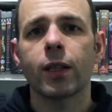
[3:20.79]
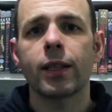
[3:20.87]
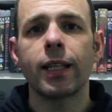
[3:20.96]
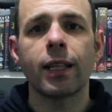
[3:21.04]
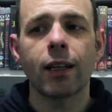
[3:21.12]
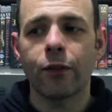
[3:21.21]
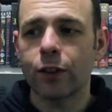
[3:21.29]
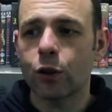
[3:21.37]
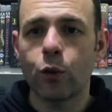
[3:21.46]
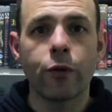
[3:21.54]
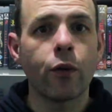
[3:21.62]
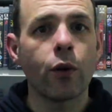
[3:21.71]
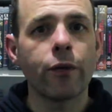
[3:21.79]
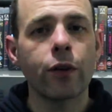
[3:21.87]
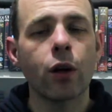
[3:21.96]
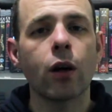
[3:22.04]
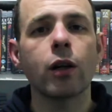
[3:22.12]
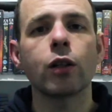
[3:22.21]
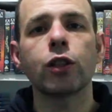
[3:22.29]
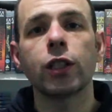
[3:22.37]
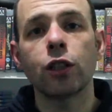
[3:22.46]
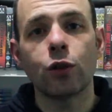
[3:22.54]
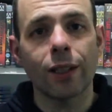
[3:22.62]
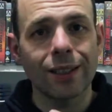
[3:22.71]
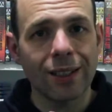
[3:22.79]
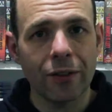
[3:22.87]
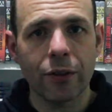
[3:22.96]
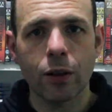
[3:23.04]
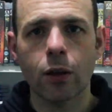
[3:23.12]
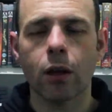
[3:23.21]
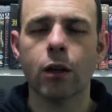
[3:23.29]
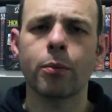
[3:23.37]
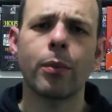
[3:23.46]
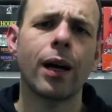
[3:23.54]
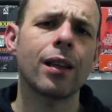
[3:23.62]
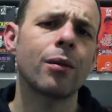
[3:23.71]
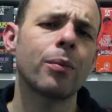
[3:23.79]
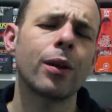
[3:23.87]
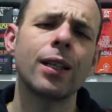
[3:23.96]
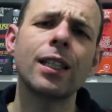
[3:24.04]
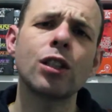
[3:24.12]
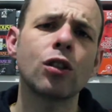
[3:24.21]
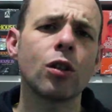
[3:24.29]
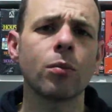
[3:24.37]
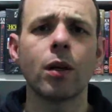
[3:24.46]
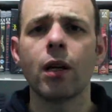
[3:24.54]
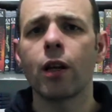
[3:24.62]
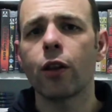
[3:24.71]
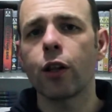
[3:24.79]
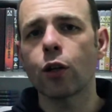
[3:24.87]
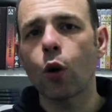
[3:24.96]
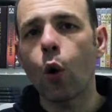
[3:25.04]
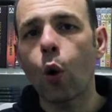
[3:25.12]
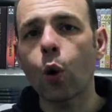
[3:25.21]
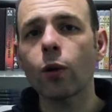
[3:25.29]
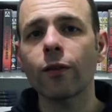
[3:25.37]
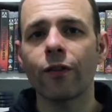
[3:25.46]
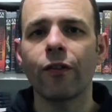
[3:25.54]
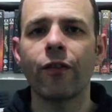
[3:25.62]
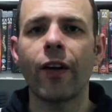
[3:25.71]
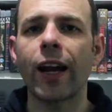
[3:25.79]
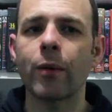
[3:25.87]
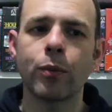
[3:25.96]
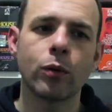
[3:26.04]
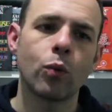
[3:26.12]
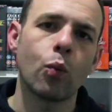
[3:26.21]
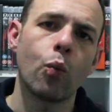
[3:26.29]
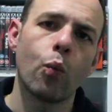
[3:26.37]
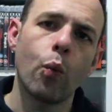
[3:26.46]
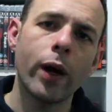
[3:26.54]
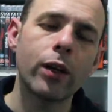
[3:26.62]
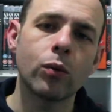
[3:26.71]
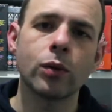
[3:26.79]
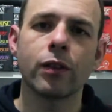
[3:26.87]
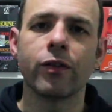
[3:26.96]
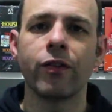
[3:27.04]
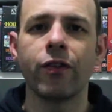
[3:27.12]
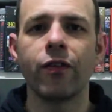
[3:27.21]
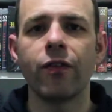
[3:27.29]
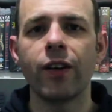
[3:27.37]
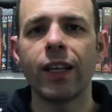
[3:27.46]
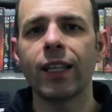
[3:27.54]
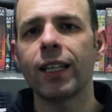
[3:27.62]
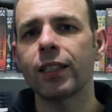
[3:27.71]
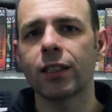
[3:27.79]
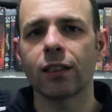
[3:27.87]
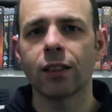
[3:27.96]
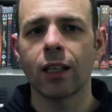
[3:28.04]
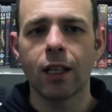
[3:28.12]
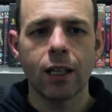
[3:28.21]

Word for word: taking a physical form for her, it changes to a different colour palette, but each of them, they're all vibrant, wild, and various and,